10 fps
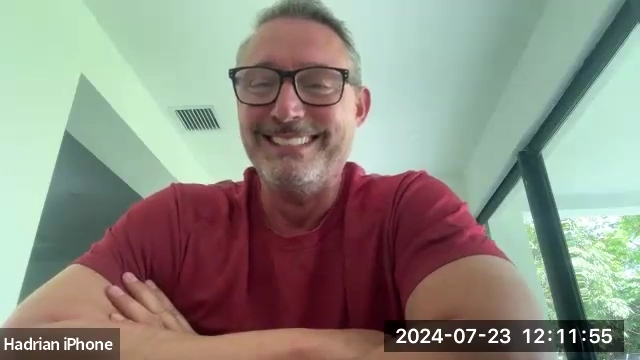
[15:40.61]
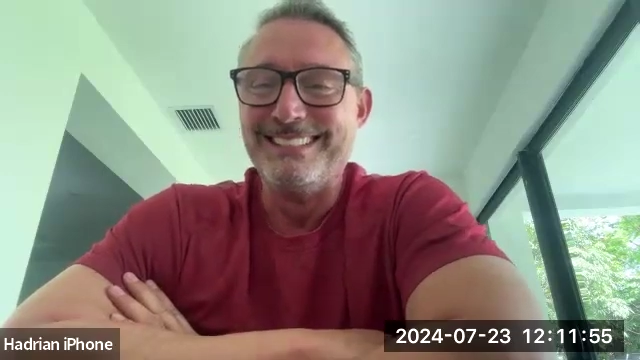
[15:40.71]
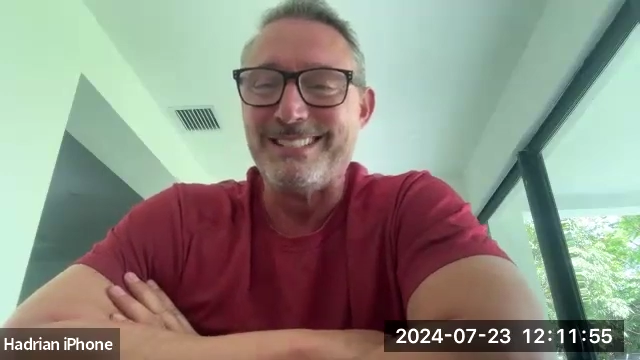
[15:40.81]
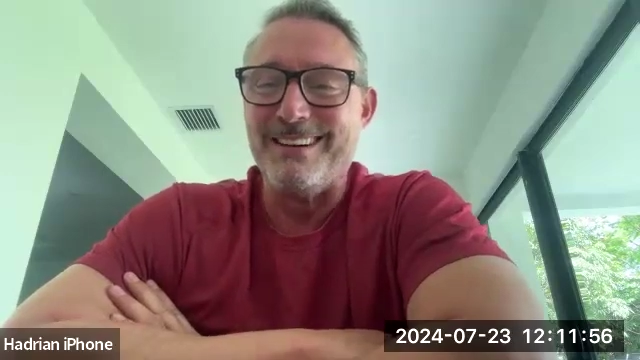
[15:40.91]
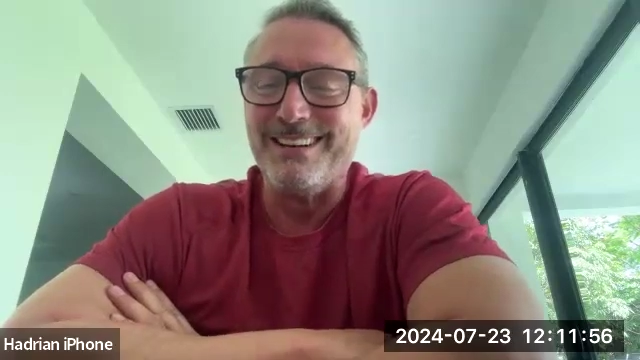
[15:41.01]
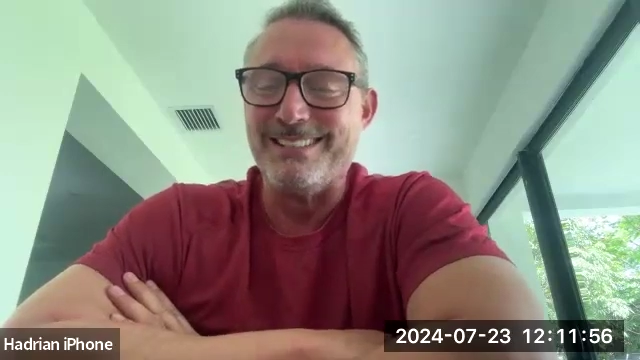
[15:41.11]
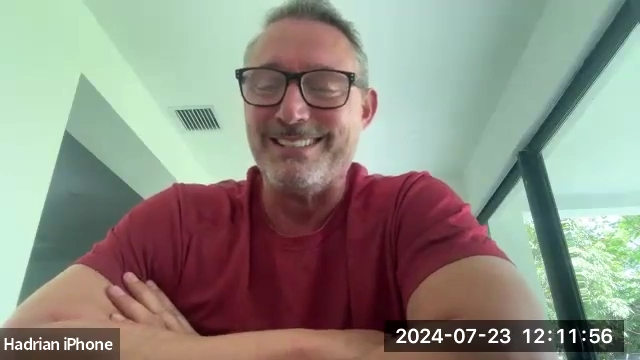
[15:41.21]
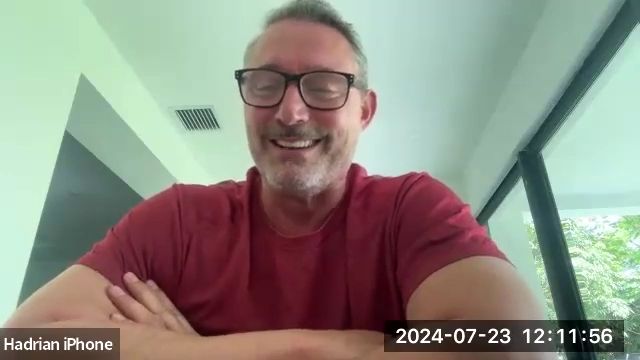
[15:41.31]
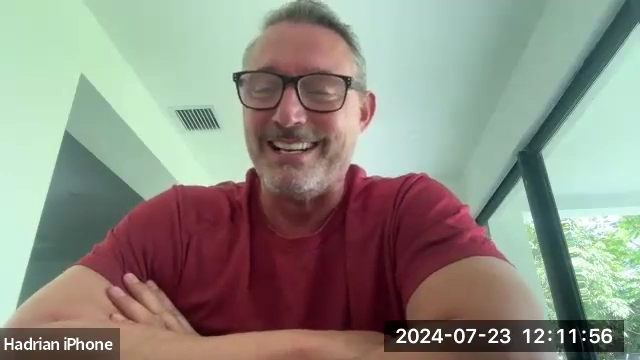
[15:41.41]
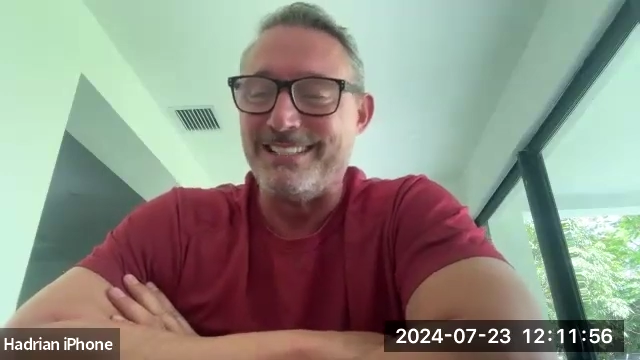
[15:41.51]
So I
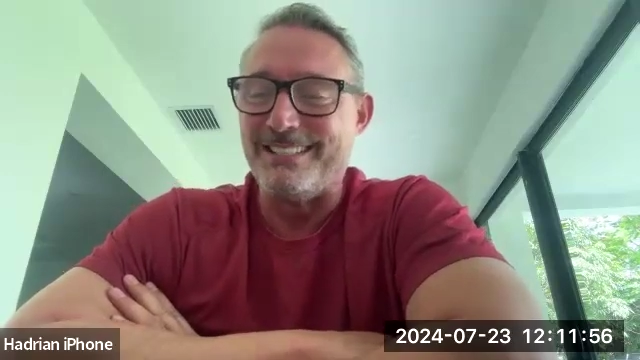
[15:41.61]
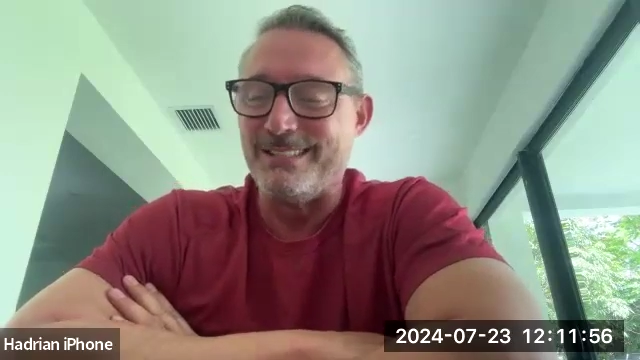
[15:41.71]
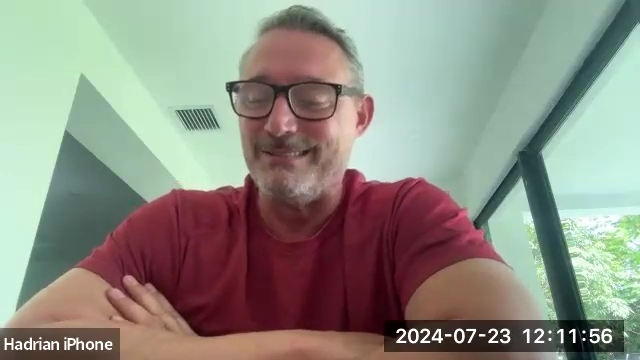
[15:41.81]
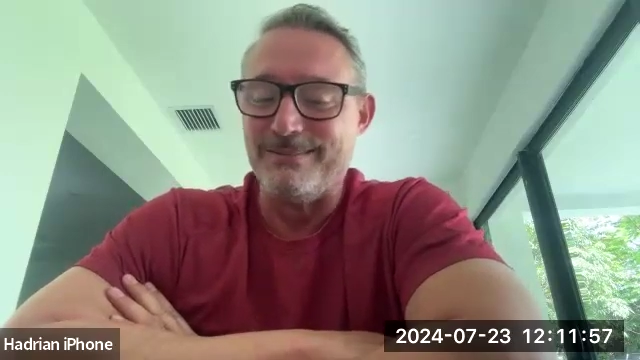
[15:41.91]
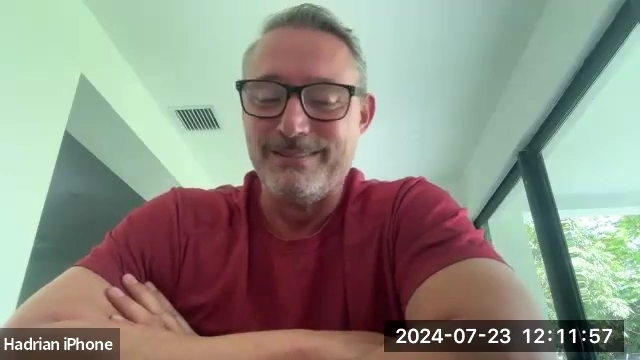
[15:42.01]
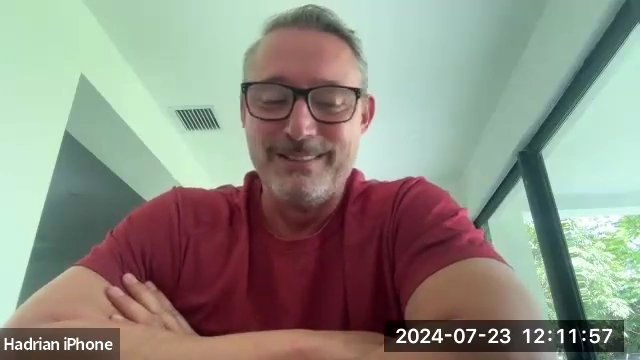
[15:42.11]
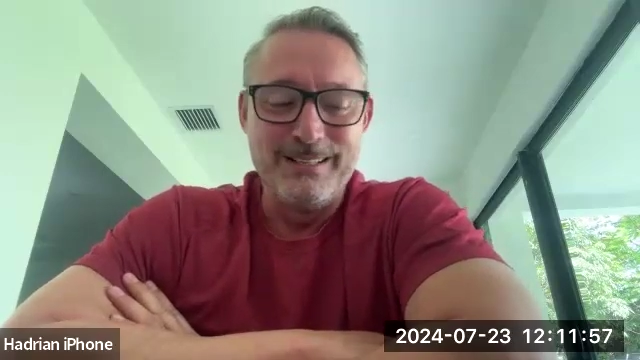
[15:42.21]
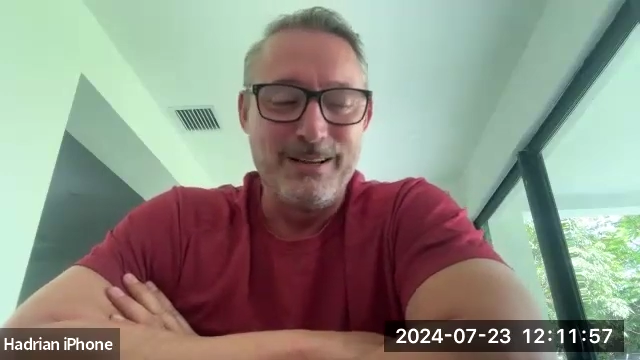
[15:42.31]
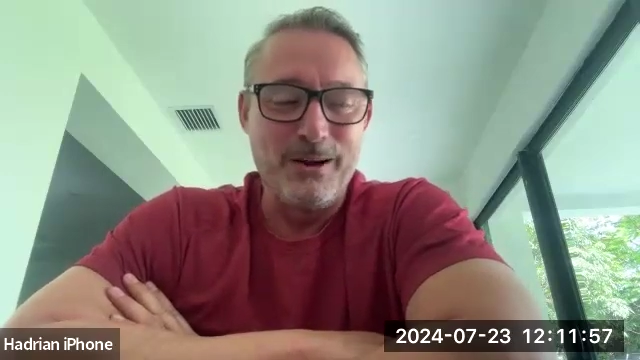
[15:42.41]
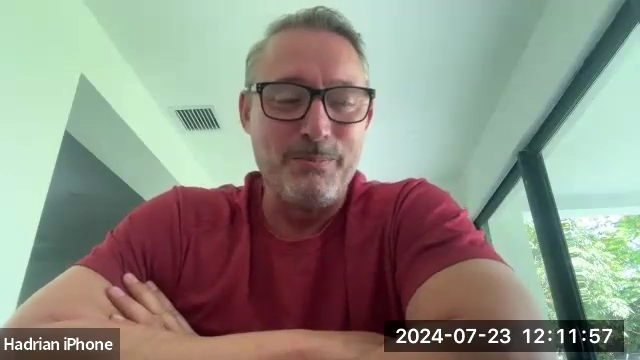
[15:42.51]
decided to
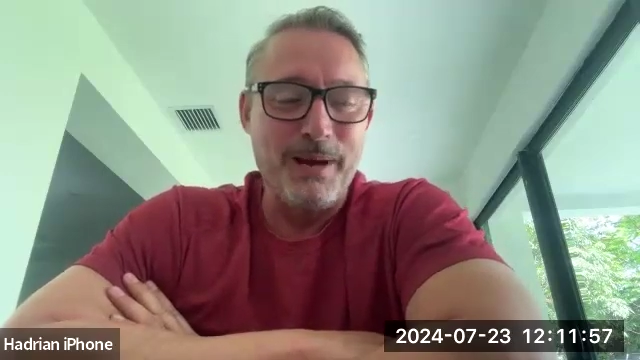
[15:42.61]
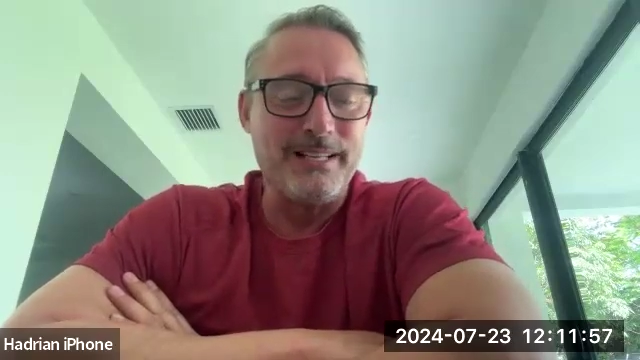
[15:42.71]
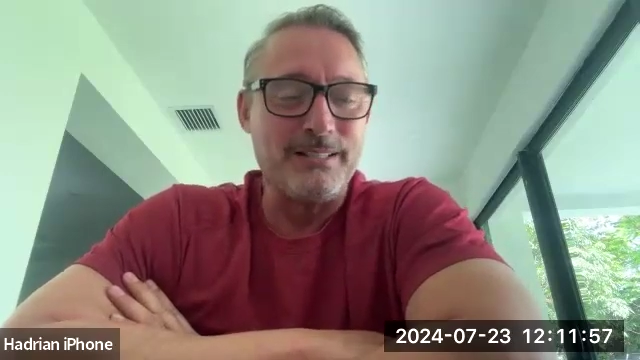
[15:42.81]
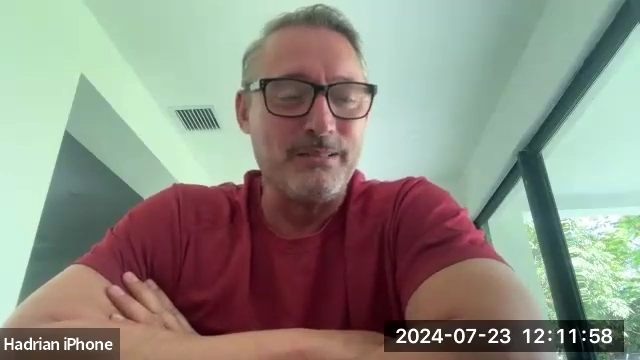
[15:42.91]
go back